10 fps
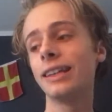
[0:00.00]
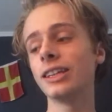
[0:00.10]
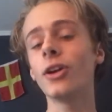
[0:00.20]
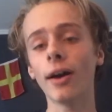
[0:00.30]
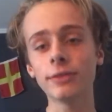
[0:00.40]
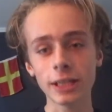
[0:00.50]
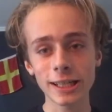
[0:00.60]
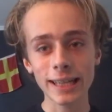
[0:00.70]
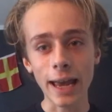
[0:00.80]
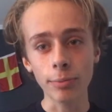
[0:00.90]
That you have to
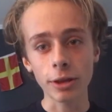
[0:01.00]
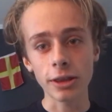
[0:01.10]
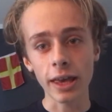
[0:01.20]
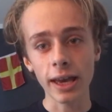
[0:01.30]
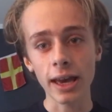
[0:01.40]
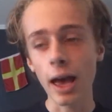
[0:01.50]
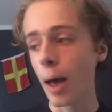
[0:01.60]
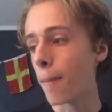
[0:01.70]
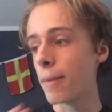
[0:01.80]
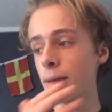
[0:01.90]
escape the thing,
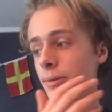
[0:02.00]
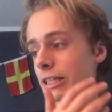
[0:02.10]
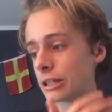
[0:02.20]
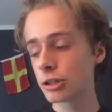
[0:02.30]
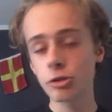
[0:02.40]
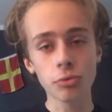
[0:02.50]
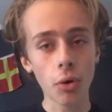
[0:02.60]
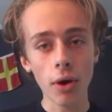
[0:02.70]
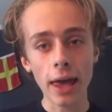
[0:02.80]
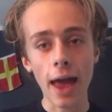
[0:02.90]
maybe
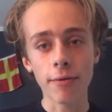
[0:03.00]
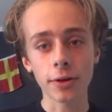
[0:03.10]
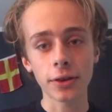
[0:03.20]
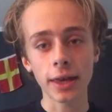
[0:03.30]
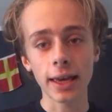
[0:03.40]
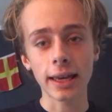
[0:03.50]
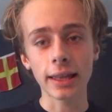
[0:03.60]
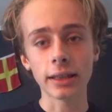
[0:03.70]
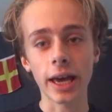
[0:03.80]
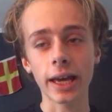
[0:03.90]
destroy everything,
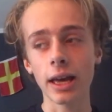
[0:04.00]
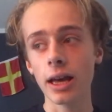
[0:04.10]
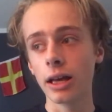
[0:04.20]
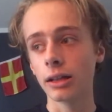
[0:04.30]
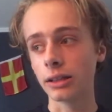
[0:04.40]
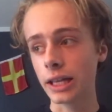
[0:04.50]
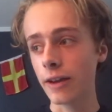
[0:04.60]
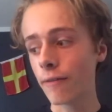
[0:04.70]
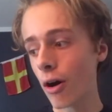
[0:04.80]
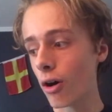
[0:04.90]
and like
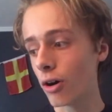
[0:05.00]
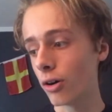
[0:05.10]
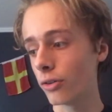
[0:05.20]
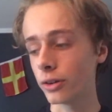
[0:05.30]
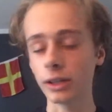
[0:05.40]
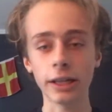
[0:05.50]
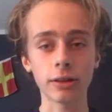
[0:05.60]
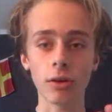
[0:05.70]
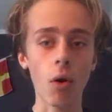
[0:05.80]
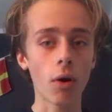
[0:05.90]
leave all the like
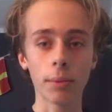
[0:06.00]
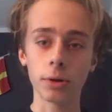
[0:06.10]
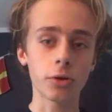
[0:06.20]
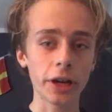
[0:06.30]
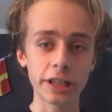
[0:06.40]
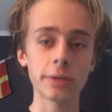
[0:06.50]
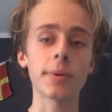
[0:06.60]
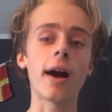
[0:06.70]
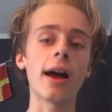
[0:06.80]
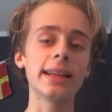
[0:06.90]
horrible creations
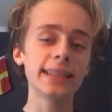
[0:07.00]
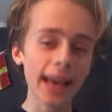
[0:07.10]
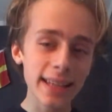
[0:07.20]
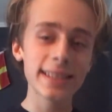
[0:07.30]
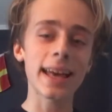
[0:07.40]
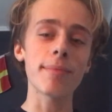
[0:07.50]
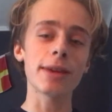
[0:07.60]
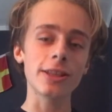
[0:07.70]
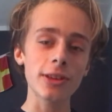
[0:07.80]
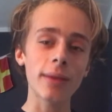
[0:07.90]
behind. Yes, that
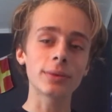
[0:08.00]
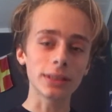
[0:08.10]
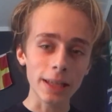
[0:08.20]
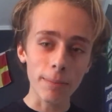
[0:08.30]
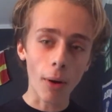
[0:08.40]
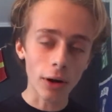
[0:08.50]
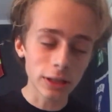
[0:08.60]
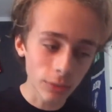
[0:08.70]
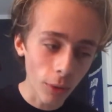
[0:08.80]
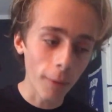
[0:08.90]
means you have to leave Boris
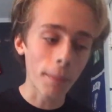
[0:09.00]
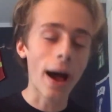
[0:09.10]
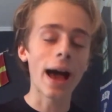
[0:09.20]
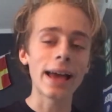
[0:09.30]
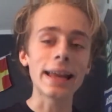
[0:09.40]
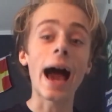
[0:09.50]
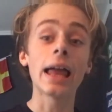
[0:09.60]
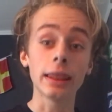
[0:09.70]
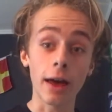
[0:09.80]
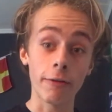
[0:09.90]
the Wolf behind. I
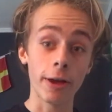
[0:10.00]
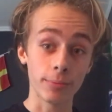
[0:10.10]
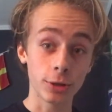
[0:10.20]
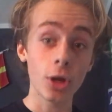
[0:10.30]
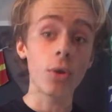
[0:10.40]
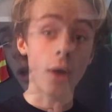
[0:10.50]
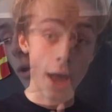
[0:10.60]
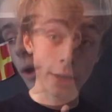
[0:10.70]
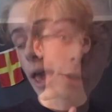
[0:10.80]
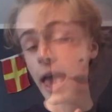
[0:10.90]
love him too.
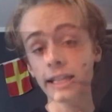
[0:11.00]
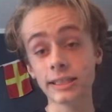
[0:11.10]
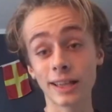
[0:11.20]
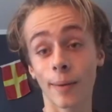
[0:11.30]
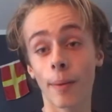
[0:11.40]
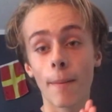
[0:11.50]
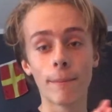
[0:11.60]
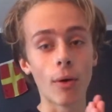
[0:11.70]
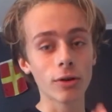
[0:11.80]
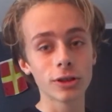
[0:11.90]
Also, I know. Heads up,
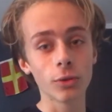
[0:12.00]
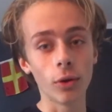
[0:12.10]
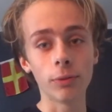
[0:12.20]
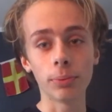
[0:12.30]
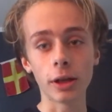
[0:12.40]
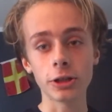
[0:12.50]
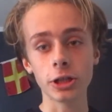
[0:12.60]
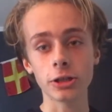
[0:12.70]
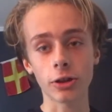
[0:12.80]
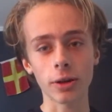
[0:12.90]
Boris the Wolf
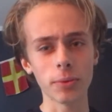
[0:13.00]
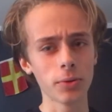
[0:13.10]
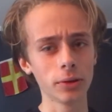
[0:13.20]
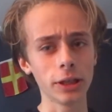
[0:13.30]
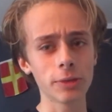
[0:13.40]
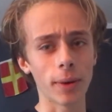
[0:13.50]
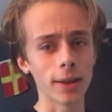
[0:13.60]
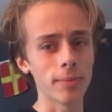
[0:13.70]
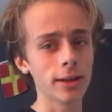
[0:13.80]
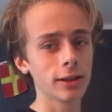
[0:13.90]
plushies are gonna be released by
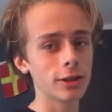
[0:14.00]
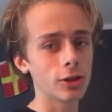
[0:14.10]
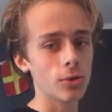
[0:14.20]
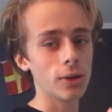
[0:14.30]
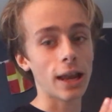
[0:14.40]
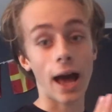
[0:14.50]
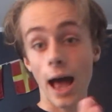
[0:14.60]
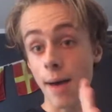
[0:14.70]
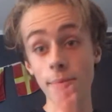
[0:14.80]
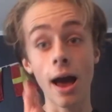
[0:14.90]
the Meatly soon, and
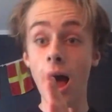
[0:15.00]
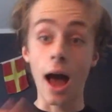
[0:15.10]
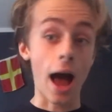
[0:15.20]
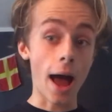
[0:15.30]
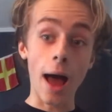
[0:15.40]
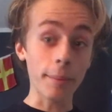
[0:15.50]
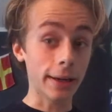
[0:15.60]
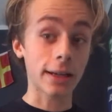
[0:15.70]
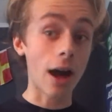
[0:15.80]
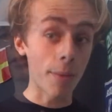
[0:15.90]
I'm
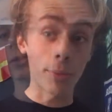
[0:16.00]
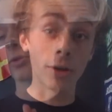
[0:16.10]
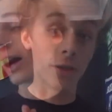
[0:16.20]
gonna cop one.